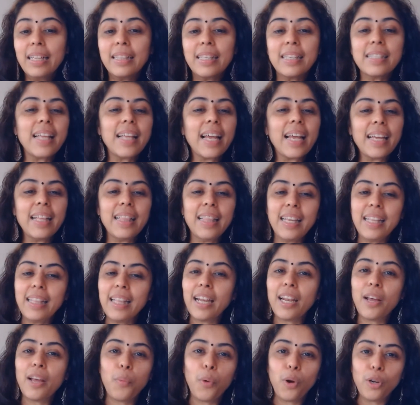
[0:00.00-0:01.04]
The second thing
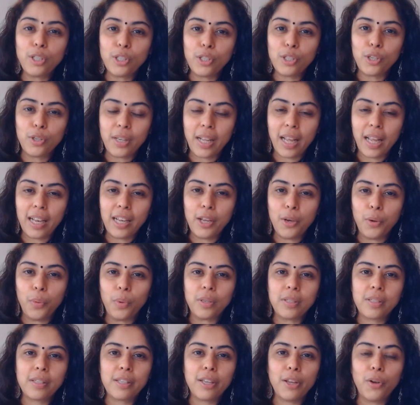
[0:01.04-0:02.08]
that I wanted to tell you
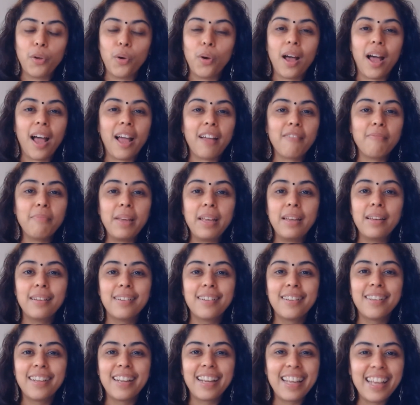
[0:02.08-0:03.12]
was, I've
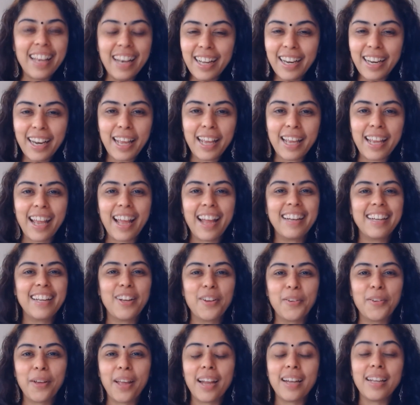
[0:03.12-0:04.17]
been hearing
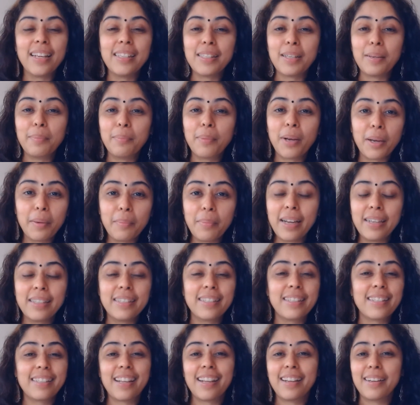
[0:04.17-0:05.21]
and, getting some
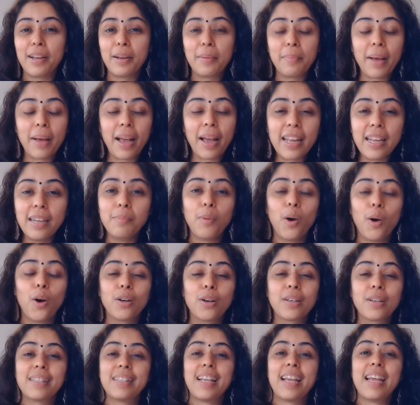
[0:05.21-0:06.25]
comments and in my
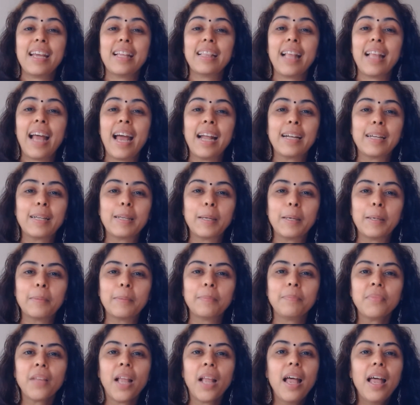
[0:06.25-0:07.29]
inbox saying that,
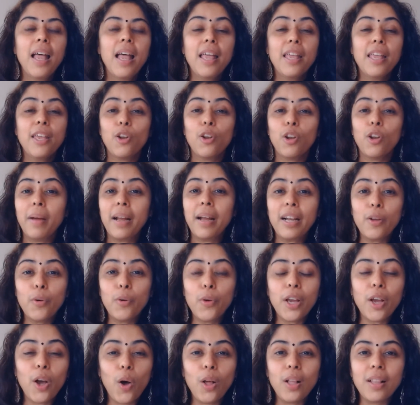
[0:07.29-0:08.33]
by
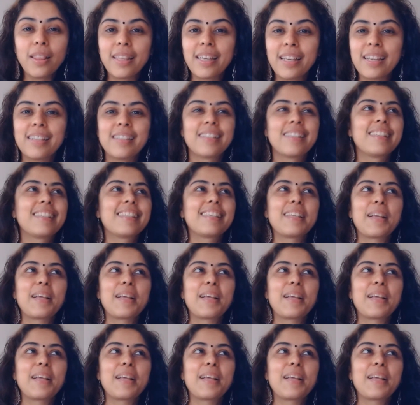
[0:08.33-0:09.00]
doing all this,